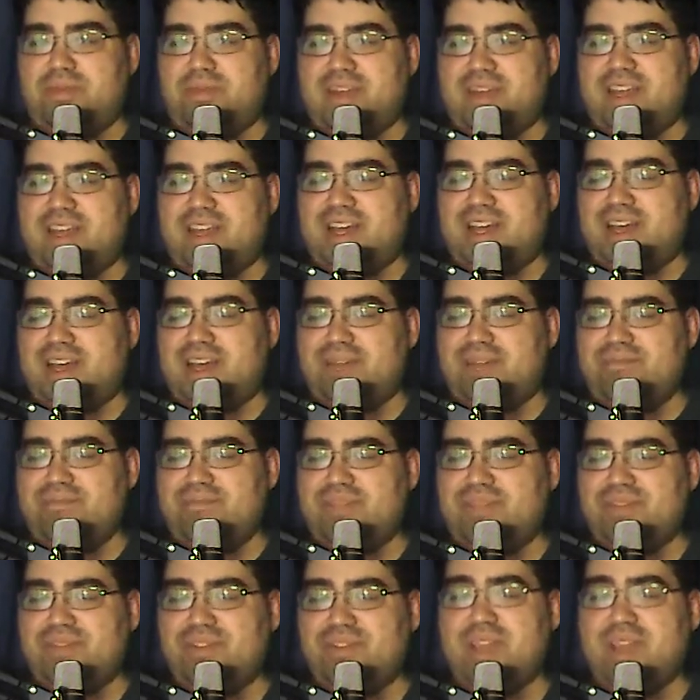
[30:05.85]
But uh,
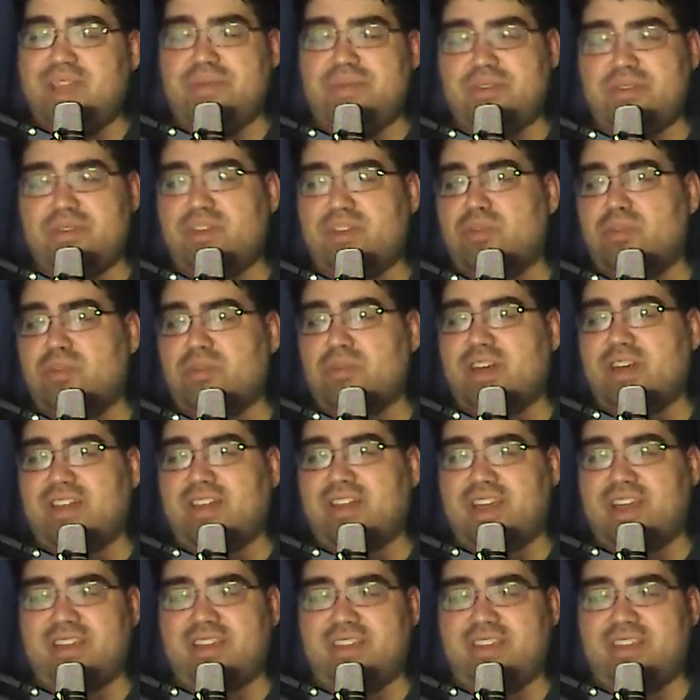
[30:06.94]
different types of YouTubers. I
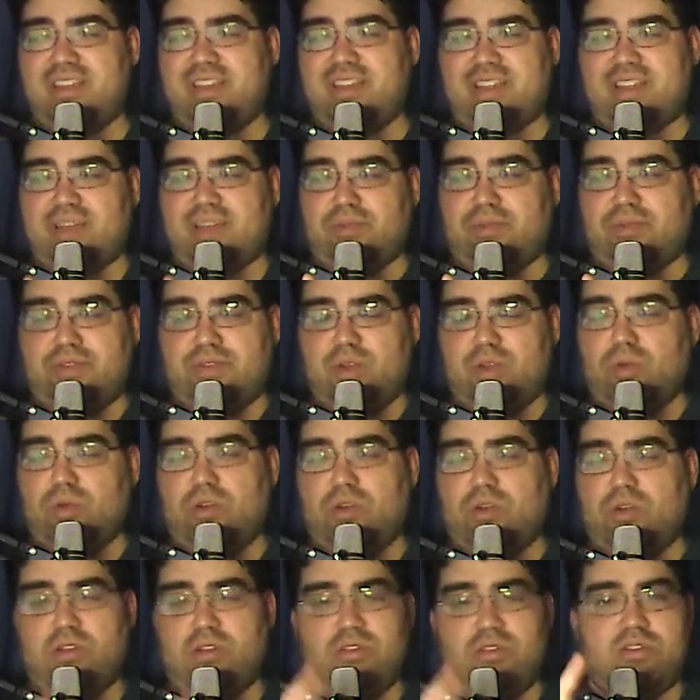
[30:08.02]
like like
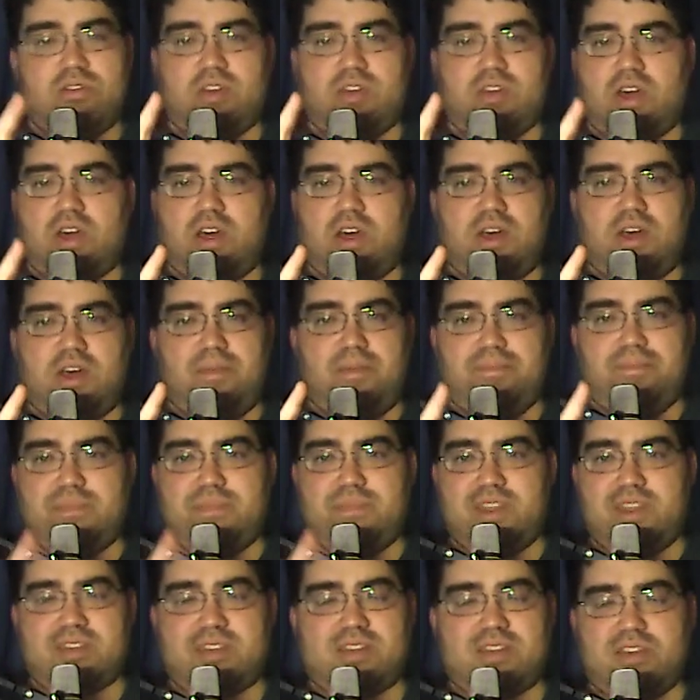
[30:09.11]
reviewers, um,
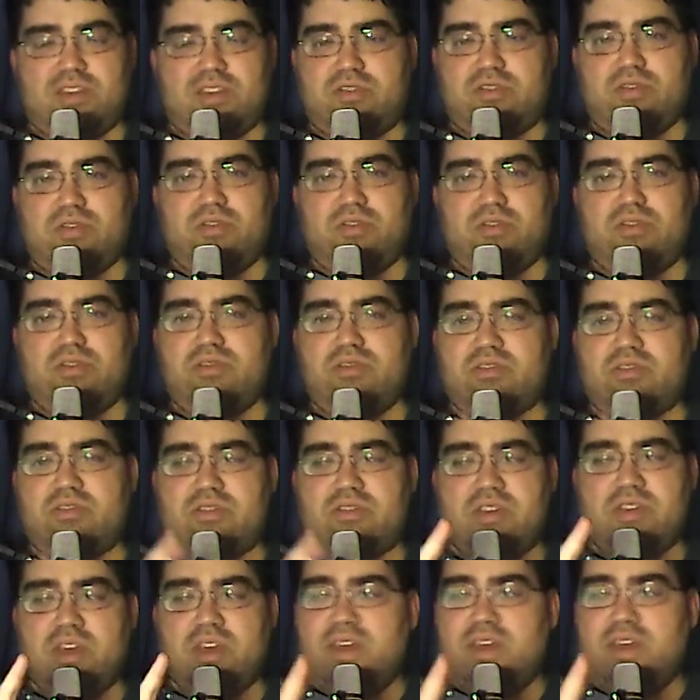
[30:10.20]

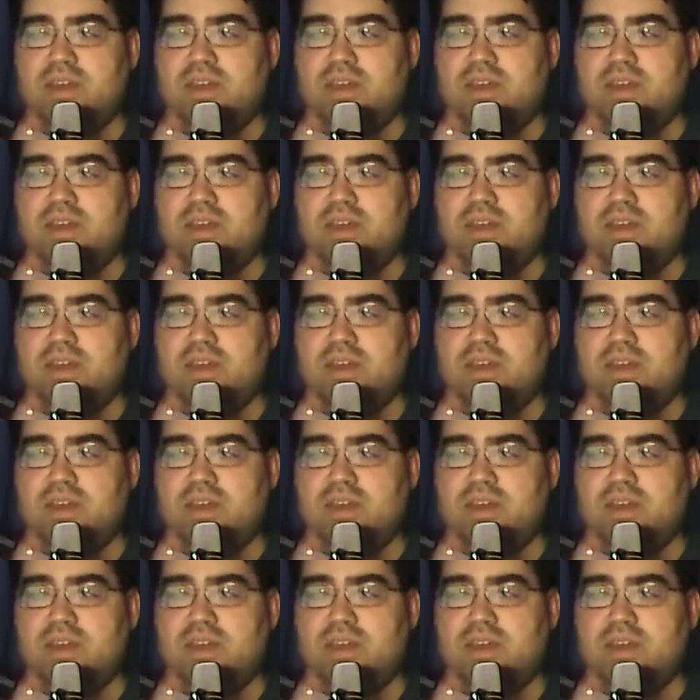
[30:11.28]
discussers,